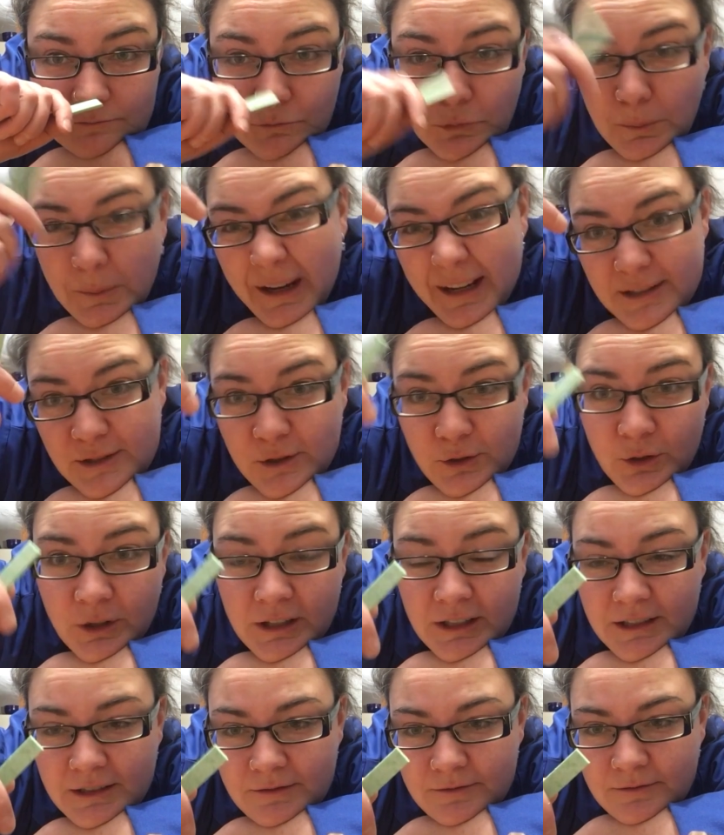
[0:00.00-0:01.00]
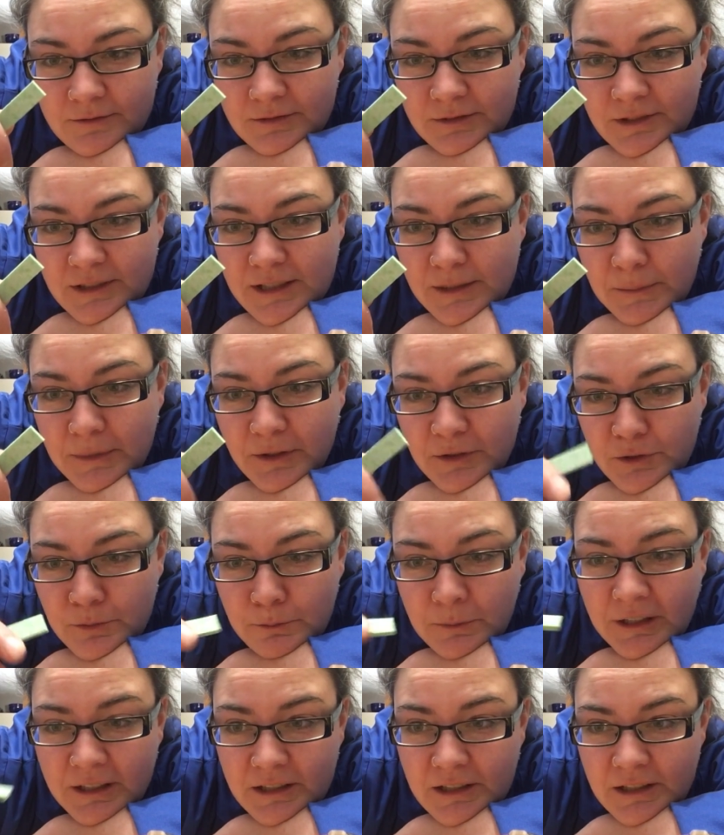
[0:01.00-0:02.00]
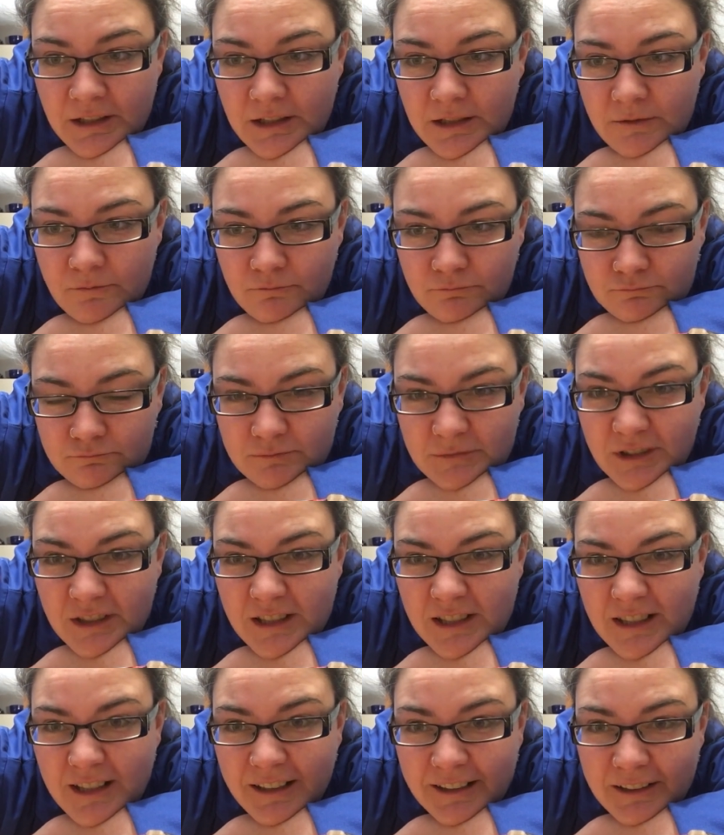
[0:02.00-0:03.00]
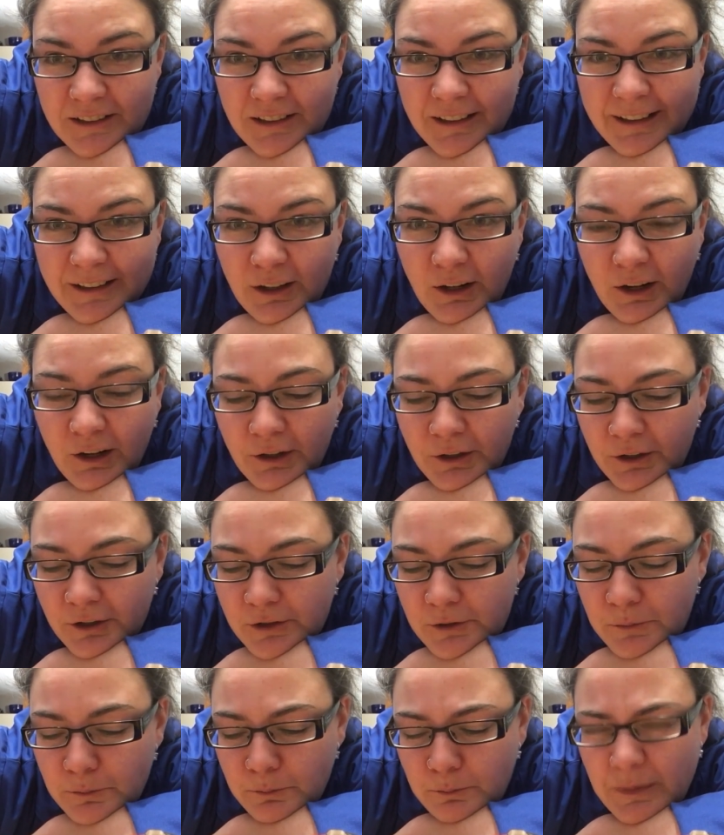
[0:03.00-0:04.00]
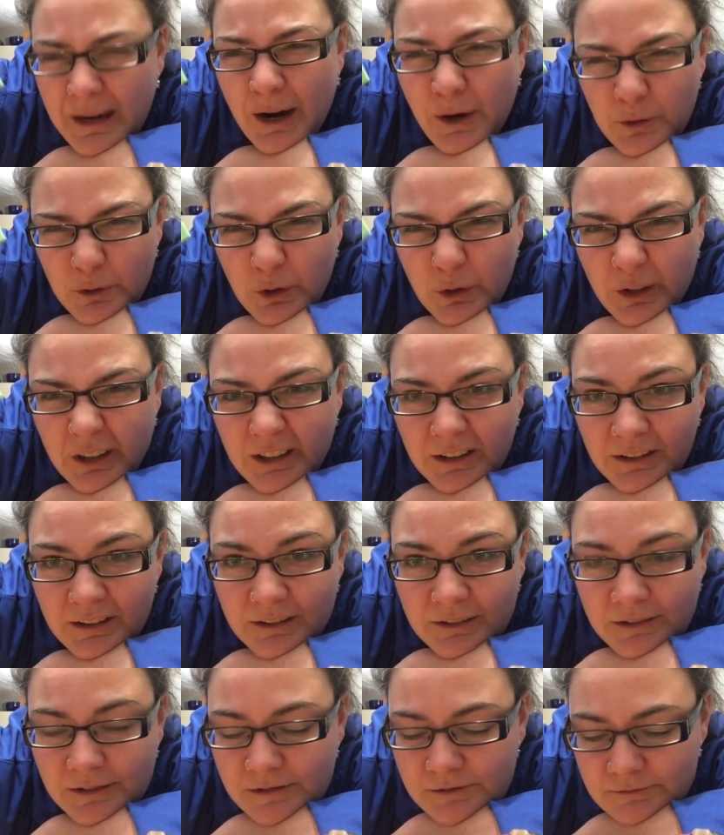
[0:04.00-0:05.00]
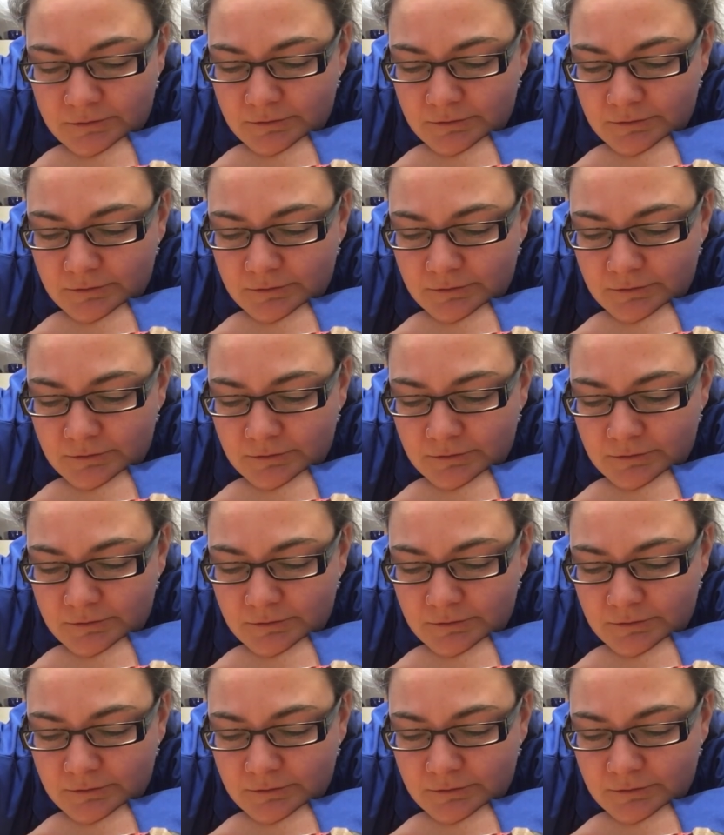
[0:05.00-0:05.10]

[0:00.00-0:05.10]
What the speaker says: Mine's green. It smells minty. It's kind of like hard, powdery a little.